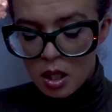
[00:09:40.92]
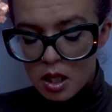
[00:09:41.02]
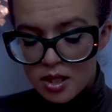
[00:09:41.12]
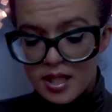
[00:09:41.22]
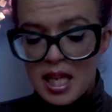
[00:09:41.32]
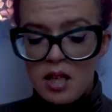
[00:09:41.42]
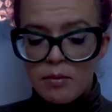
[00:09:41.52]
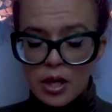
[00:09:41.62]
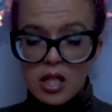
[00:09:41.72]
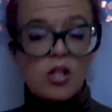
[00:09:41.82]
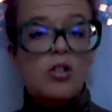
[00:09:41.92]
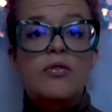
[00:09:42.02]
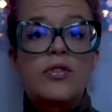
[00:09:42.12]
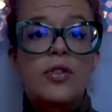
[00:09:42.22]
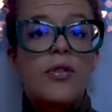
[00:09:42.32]
a celebration
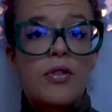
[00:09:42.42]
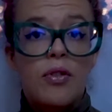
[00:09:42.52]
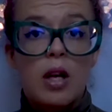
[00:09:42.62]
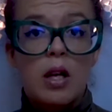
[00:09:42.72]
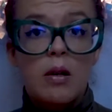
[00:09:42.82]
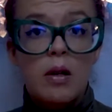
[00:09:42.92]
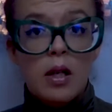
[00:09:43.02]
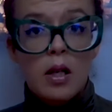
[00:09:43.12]
of something.